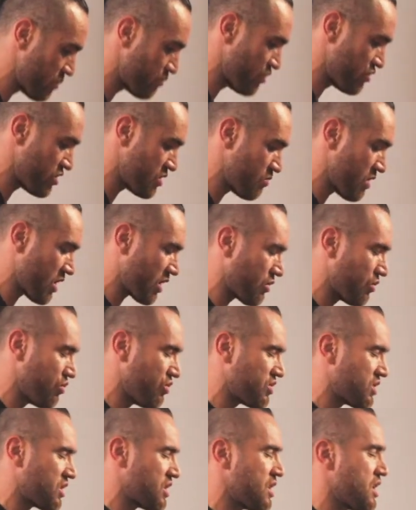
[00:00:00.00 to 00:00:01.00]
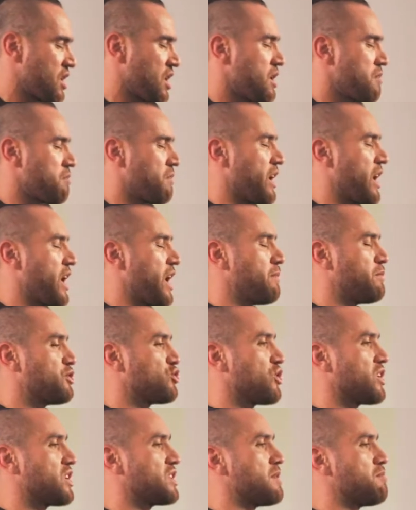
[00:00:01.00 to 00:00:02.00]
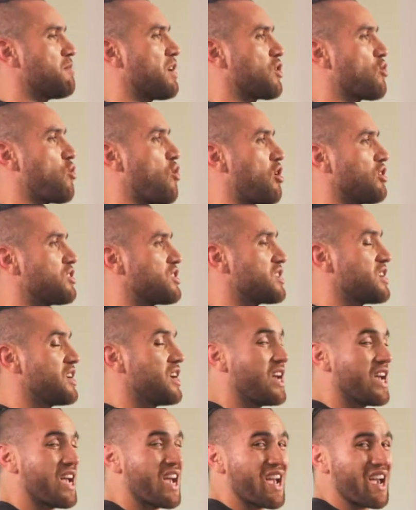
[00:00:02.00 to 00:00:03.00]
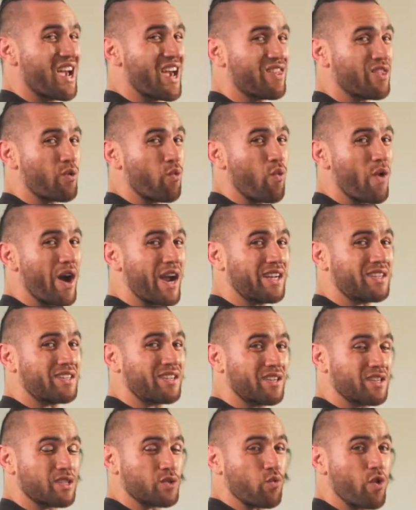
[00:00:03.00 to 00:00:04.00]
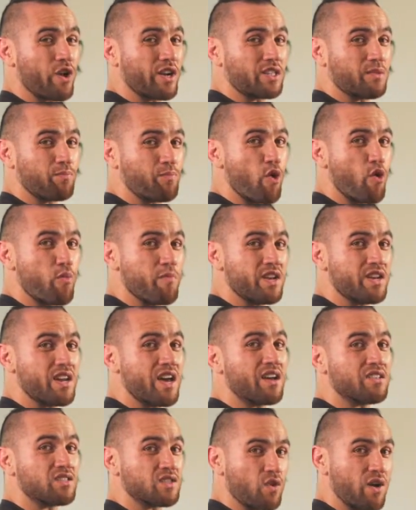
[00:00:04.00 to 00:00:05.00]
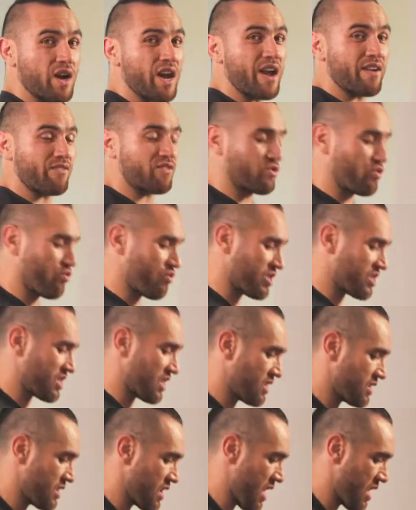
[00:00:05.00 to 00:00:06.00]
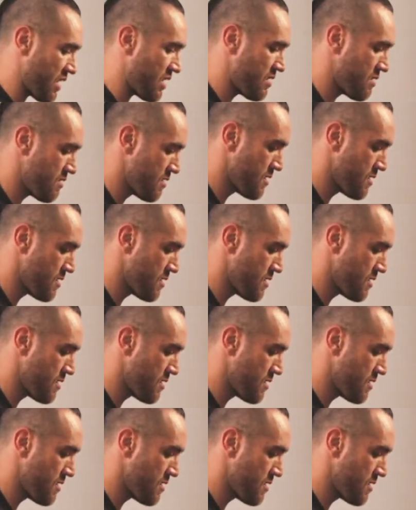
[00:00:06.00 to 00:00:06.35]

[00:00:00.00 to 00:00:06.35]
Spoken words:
I'm using my glutes, my hamstrings and my quads, and the weight is wanting to pull me down. So I have to resist that.